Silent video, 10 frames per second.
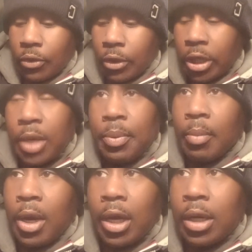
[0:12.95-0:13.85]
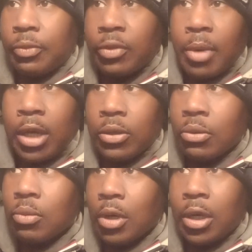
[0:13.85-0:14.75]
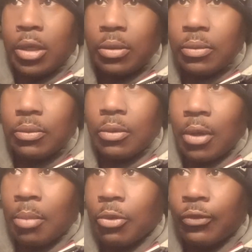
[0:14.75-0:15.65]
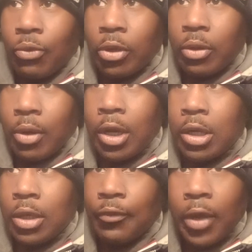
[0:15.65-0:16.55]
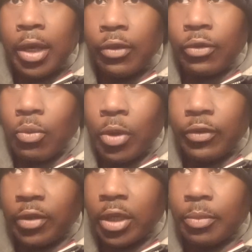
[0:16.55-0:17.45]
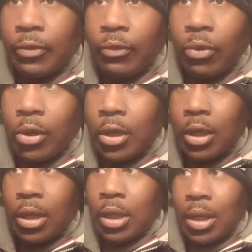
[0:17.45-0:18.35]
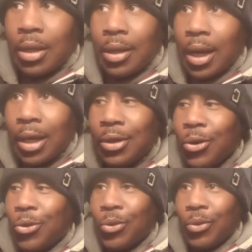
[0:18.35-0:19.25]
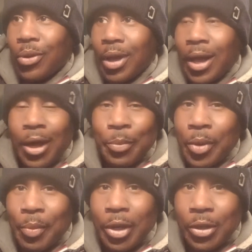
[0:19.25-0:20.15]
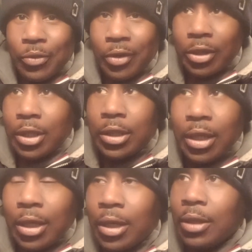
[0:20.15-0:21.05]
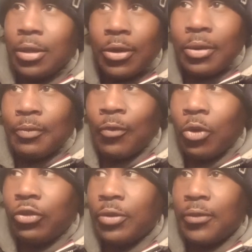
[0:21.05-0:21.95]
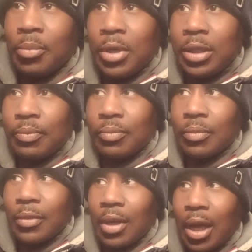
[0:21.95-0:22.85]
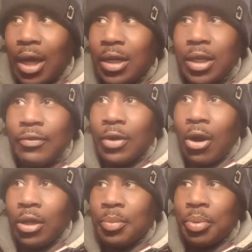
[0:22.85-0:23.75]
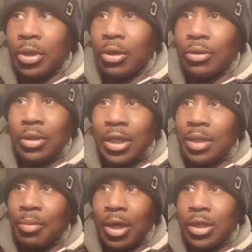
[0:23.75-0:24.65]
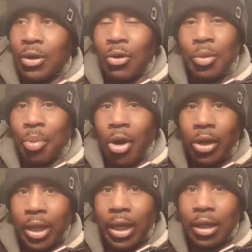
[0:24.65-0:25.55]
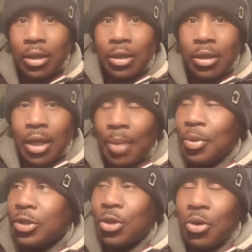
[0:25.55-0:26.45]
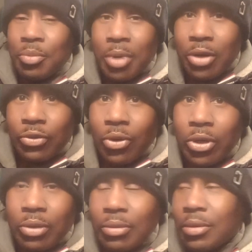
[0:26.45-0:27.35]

And keep in mind, I'm somebody who won almost 40 grand in Vegas on one ticket before. I know how to put money on tickets. Uh, fortunate for me, I didn't even hardly put any money on a parlay. I put 30 bucks on it.